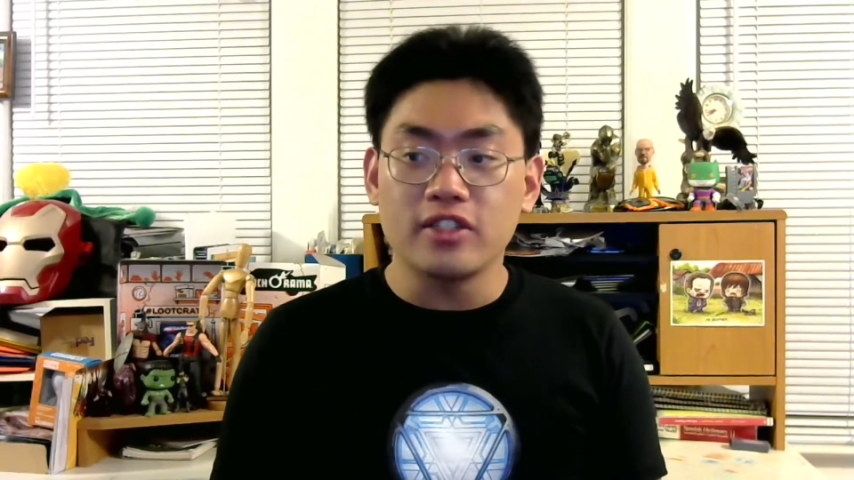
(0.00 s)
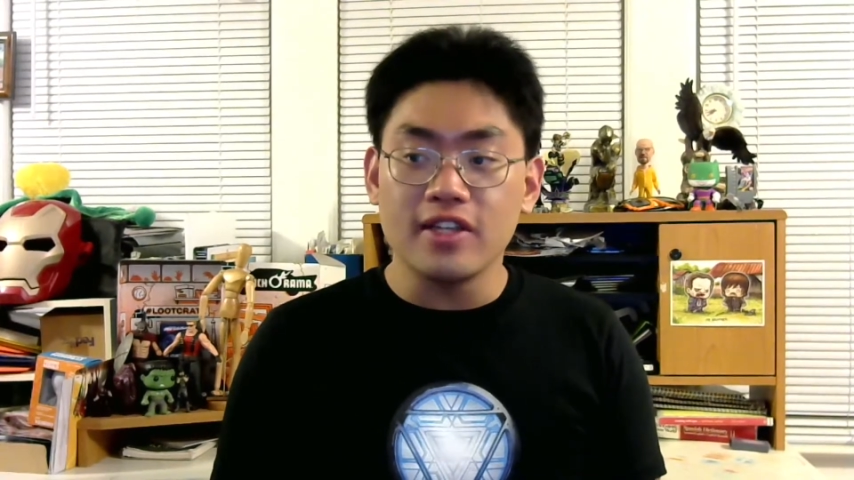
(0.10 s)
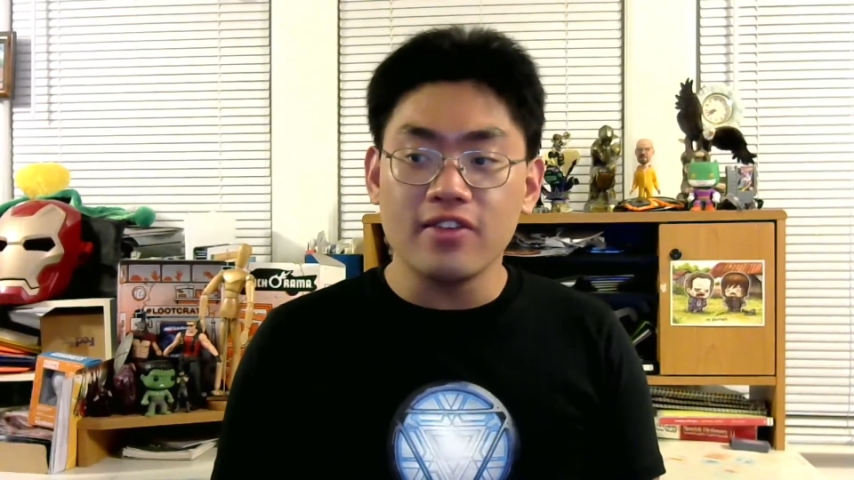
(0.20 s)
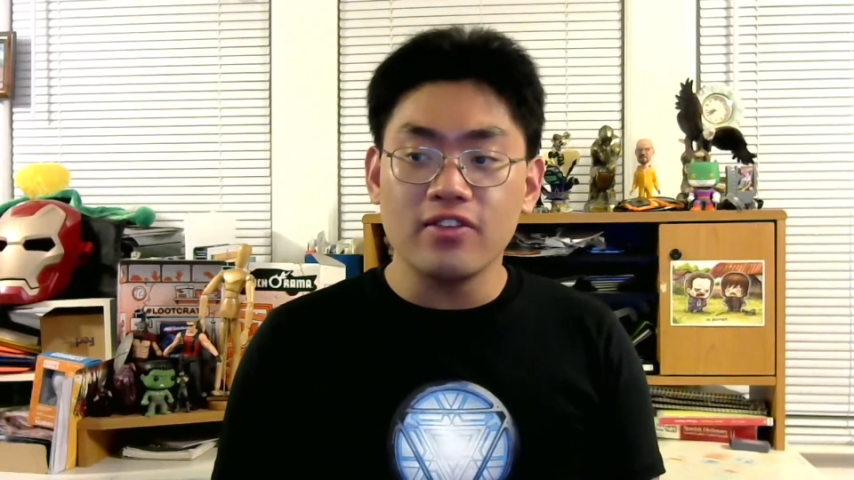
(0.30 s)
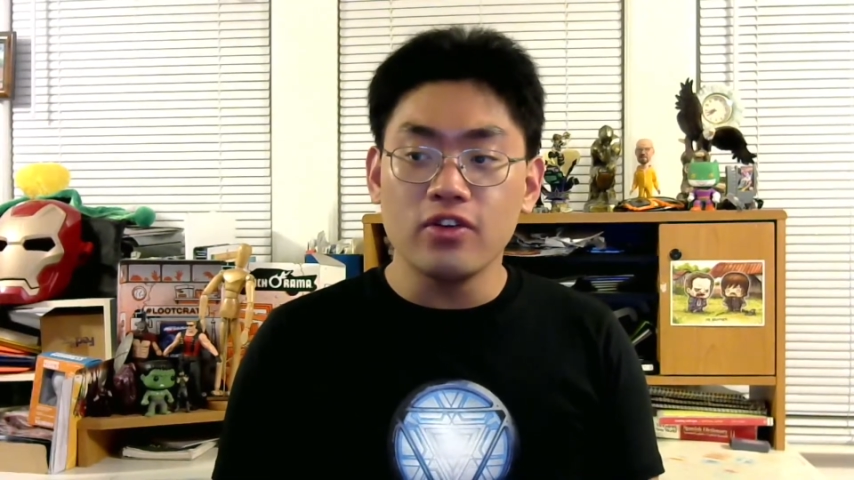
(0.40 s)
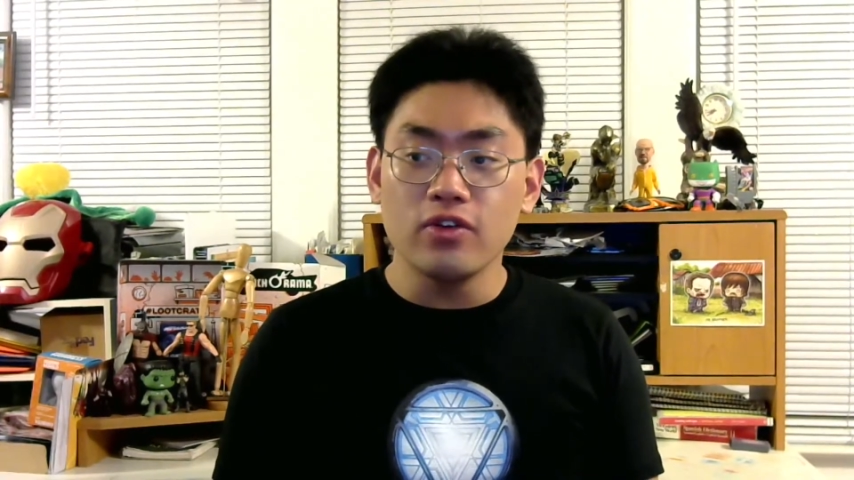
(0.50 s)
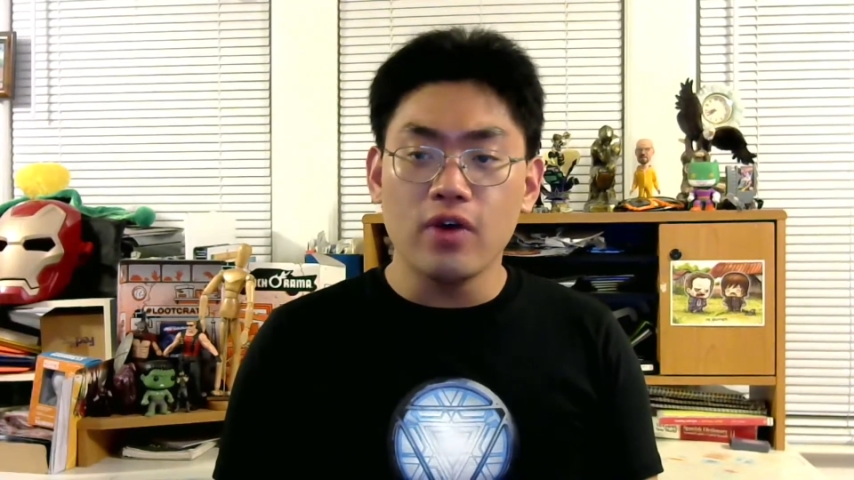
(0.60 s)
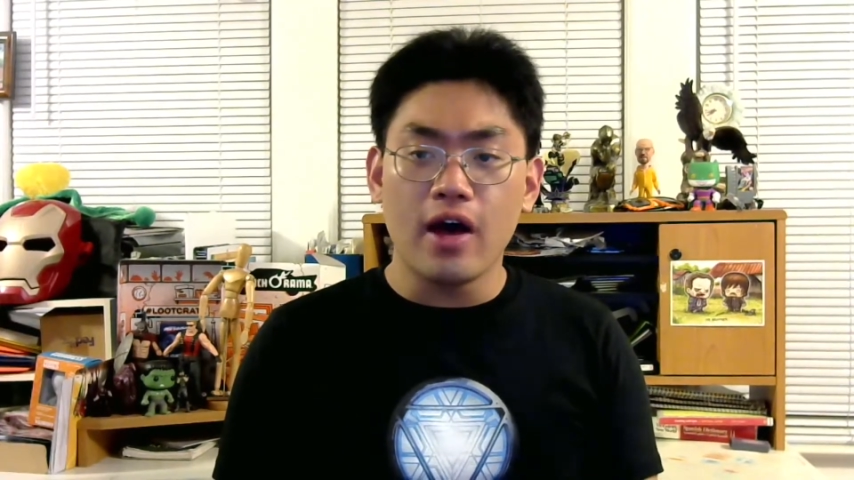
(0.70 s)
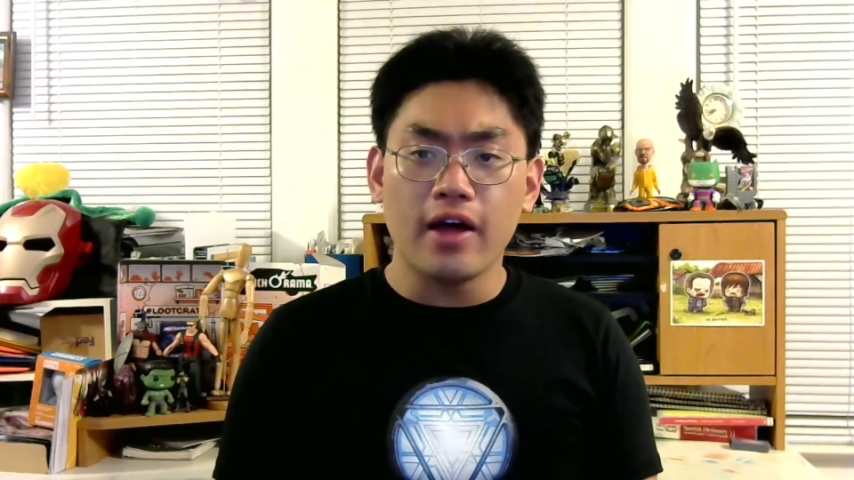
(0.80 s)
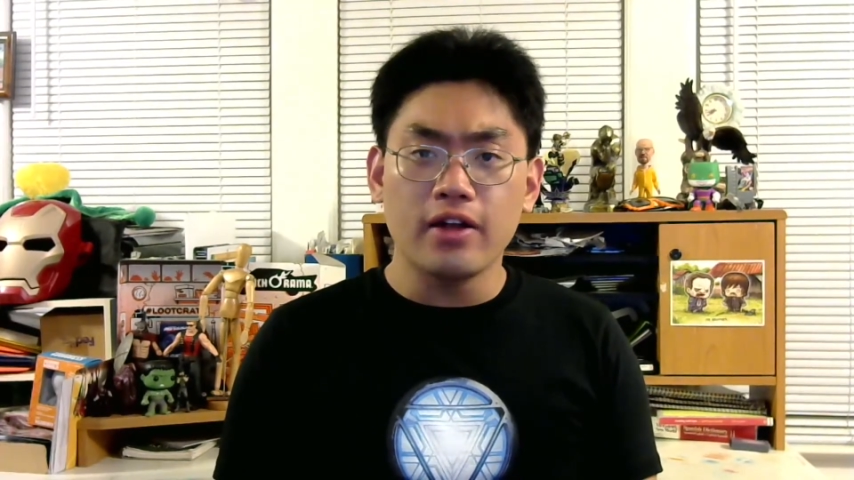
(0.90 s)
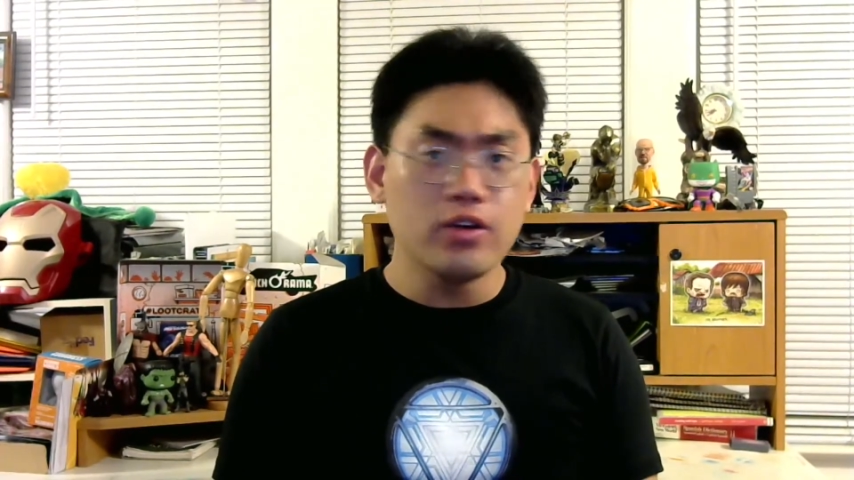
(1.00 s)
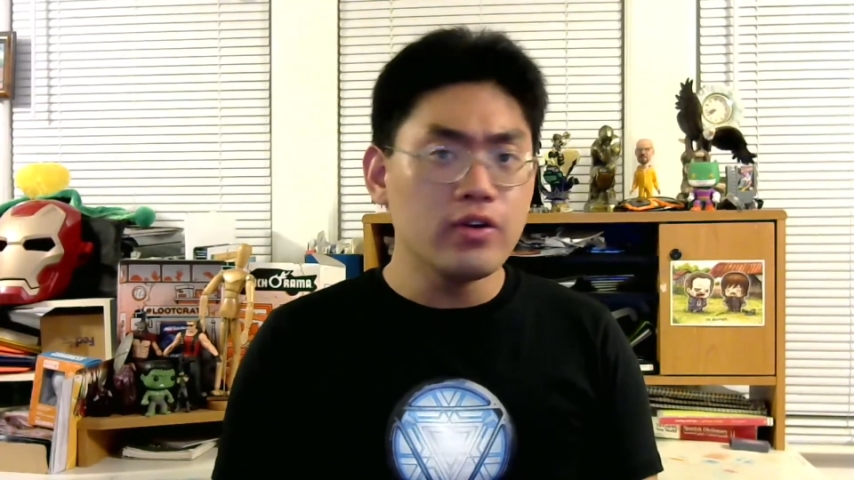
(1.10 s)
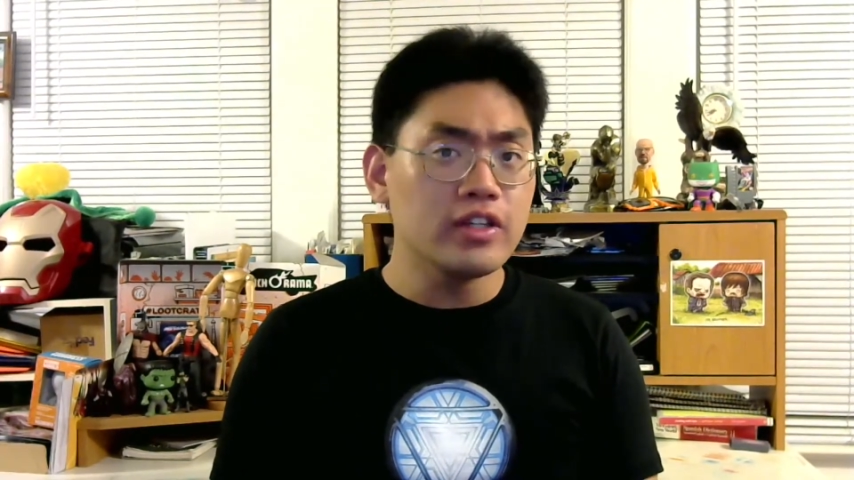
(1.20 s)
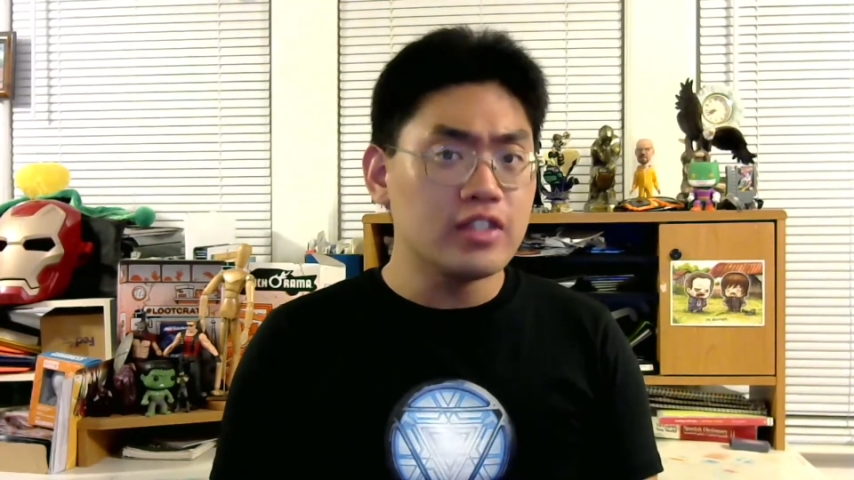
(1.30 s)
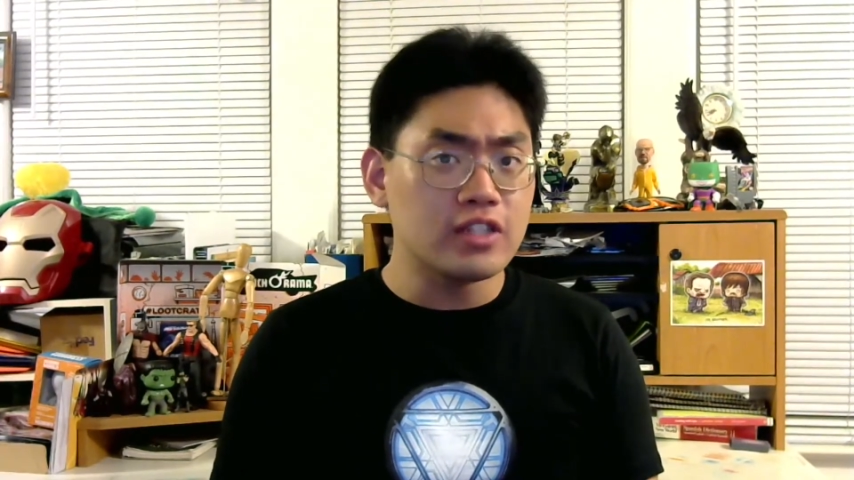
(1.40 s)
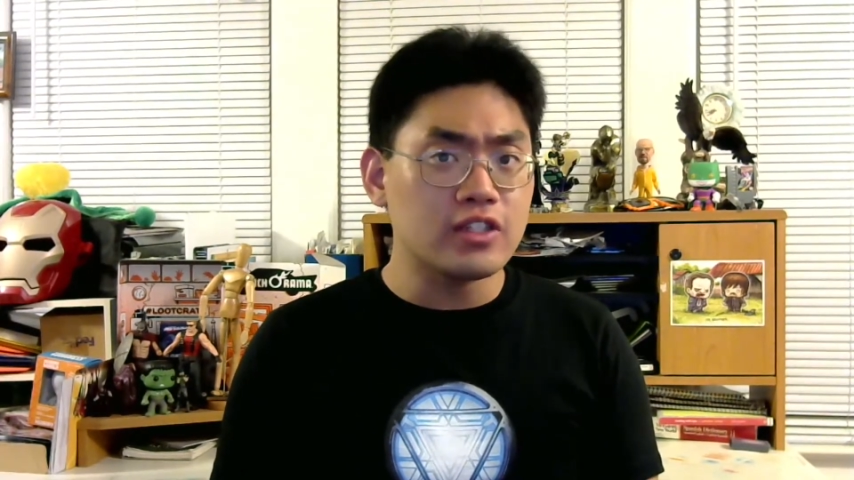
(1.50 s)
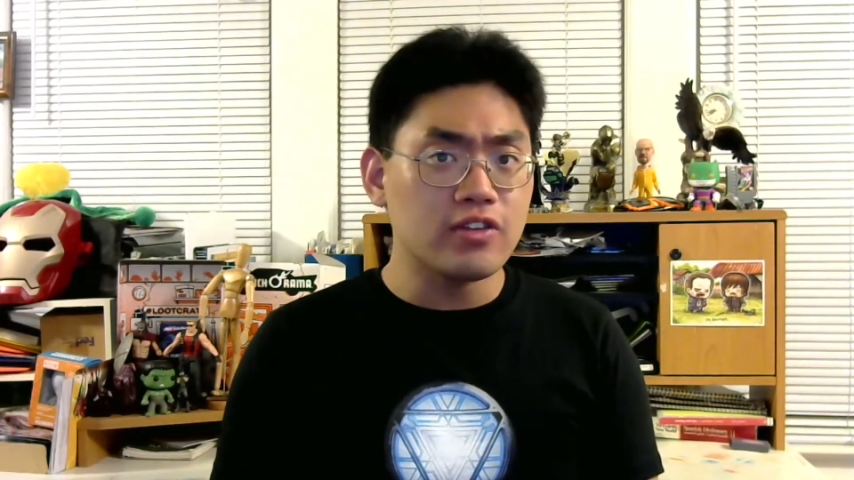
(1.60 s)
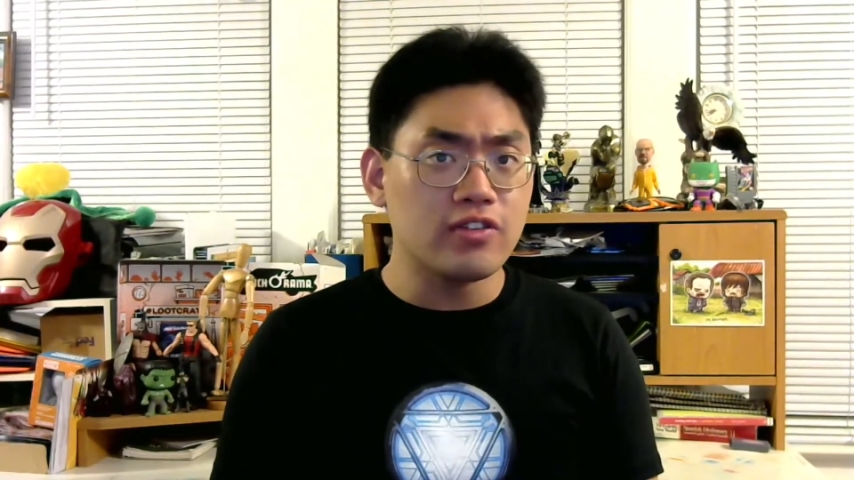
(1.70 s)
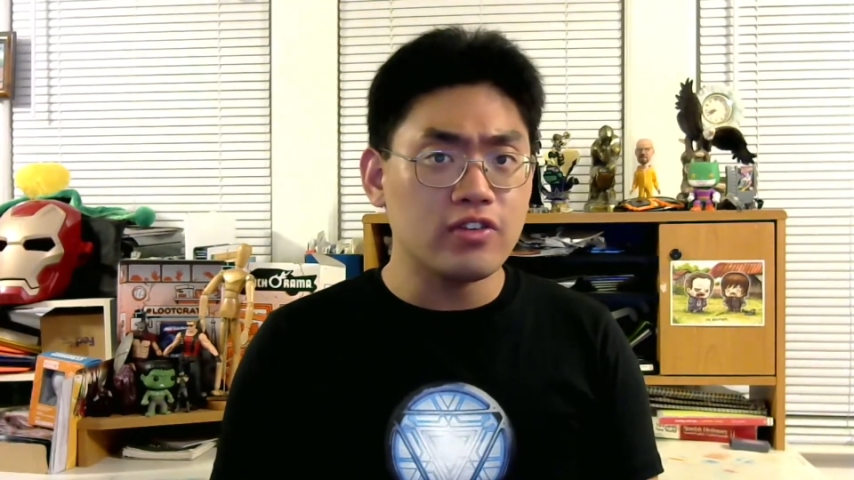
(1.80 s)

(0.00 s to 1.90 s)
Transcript: these two new additions